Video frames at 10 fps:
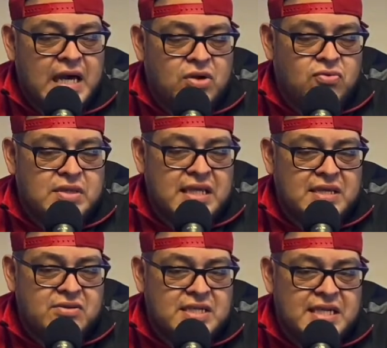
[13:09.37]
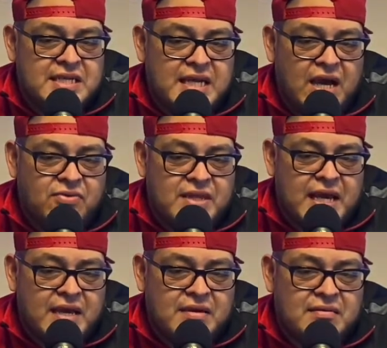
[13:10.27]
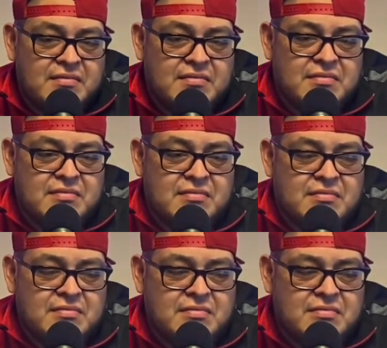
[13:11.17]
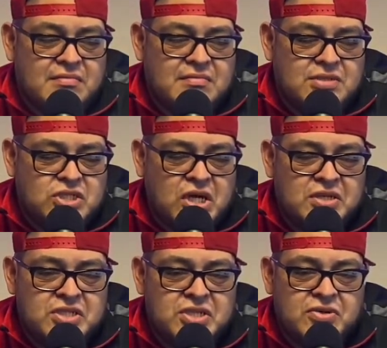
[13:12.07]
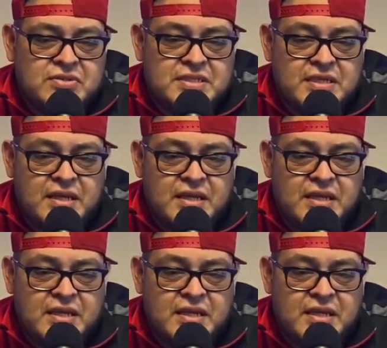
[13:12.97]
don't think there's any doubt that John Jones...